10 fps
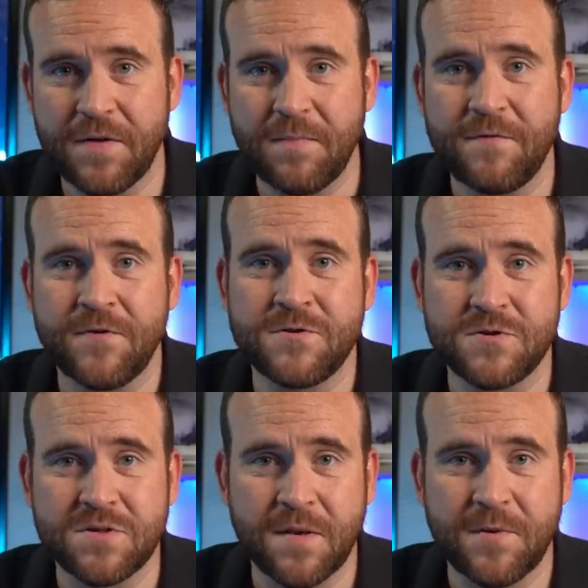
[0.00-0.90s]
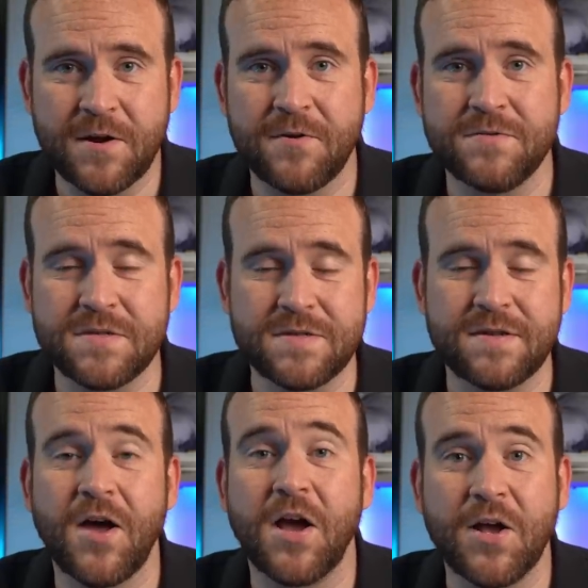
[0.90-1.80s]
in my future celebrity cruises and
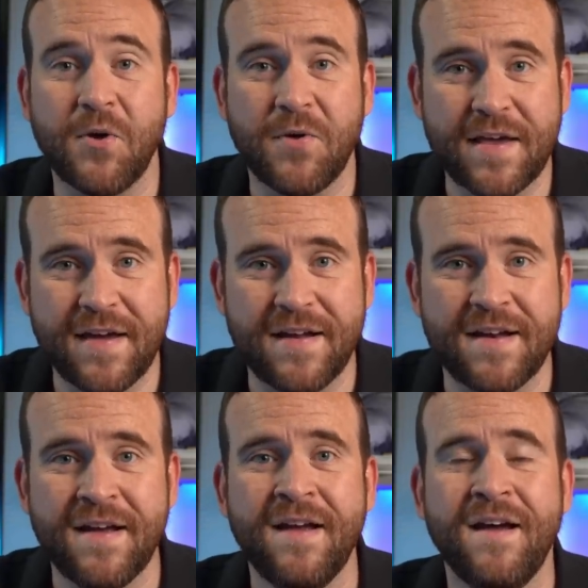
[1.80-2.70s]
not go again.